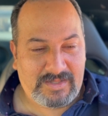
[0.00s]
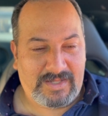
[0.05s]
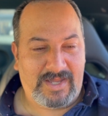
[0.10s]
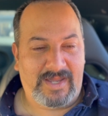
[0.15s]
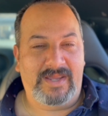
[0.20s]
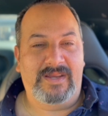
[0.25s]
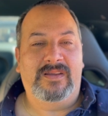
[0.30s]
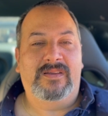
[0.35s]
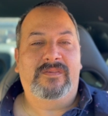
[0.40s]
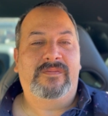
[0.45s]

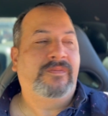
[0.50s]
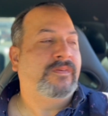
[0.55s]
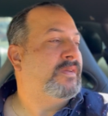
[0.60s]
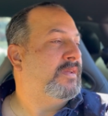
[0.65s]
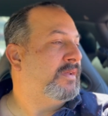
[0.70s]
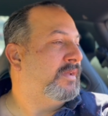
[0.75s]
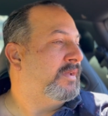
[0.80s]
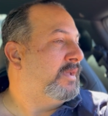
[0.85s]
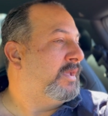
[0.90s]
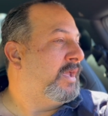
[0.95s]
kind of.
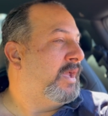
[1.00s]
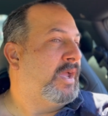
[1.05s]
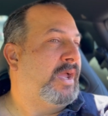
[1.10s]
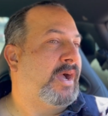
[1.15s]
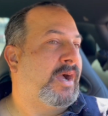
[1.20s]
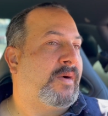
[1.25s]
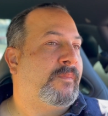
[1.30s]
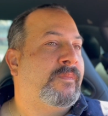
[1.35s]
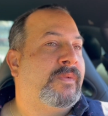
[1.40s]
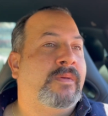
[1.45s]

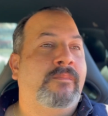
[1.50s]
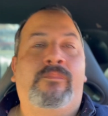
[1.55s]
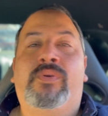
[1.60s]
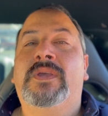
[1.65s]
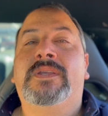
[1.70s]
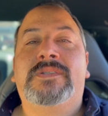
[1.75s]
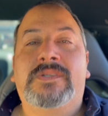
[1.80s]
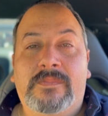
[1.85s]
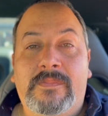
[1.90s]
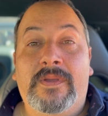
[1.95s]

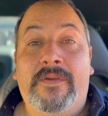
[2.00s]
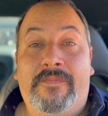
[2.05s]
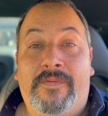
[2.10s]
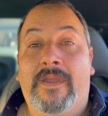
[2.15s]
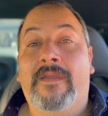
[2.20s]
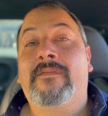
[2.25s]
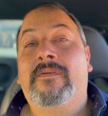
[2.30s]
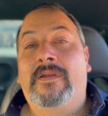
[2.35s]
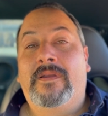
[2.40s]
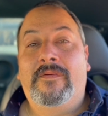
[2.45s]
Please do me a
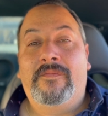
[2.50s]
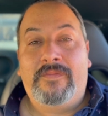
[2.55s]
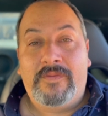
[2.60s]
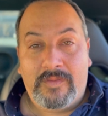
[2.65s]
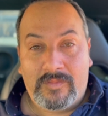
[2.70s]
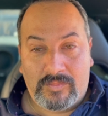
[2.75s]
favor, if